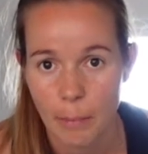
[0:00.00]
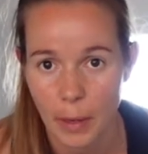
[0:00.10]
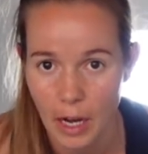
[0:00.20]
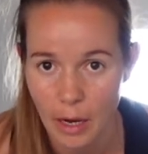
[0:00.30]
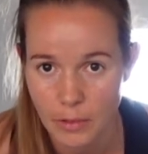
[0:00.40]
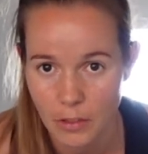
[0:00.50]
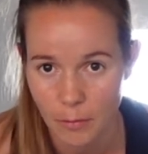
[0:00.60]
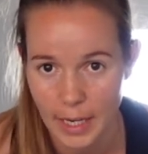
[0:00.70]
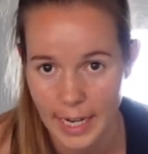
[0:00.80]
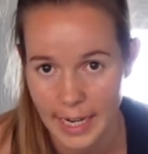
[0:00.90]
palms of
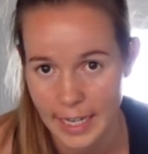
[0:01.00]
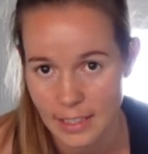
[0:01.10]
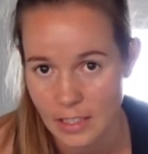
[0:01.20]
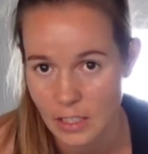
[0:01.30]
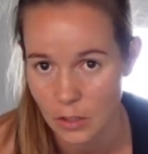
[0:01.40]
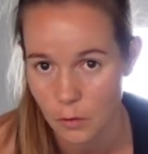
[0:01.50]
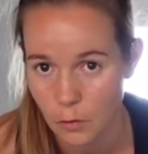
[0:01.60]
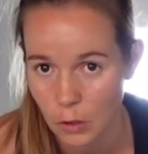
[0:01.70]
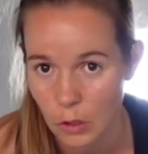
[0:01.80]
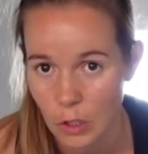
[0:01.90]
my hands to the
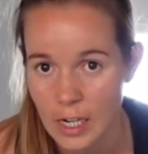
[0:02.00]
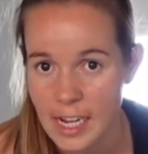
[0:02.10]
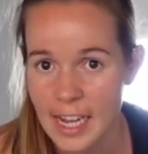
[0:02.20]
floor.